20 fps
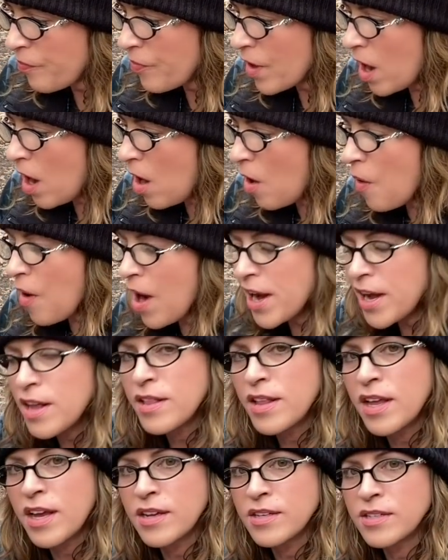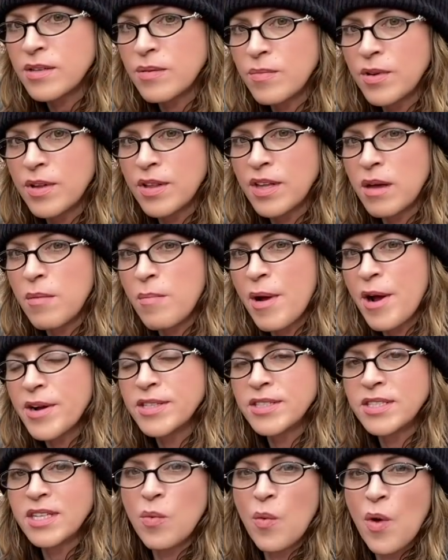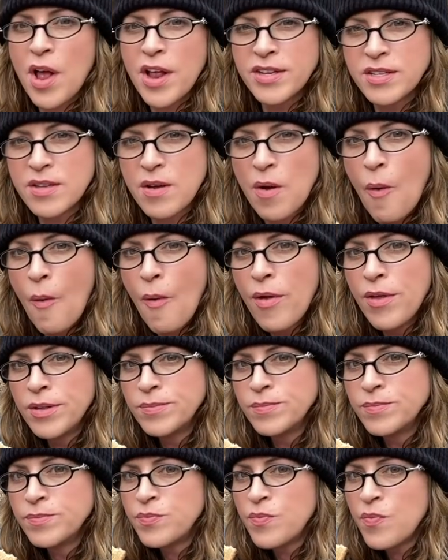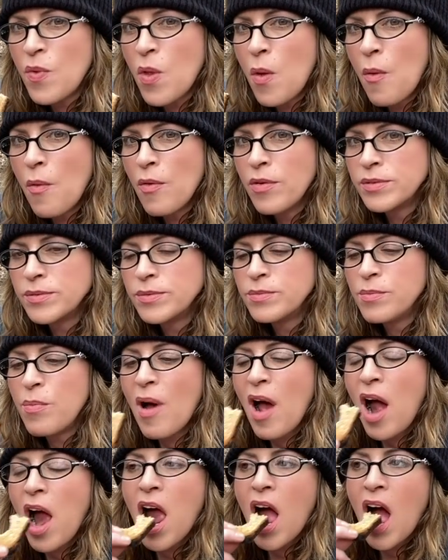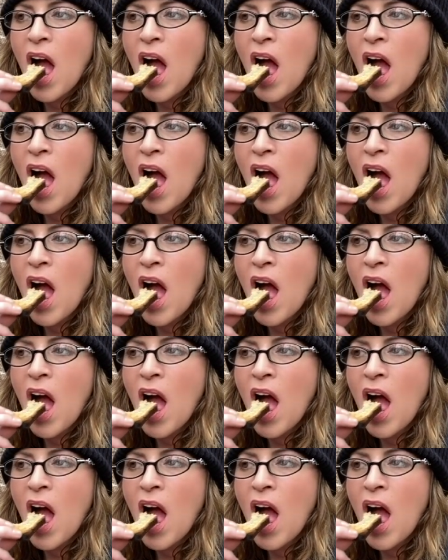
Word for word: Oh, I can think of some really embarrassing ones. But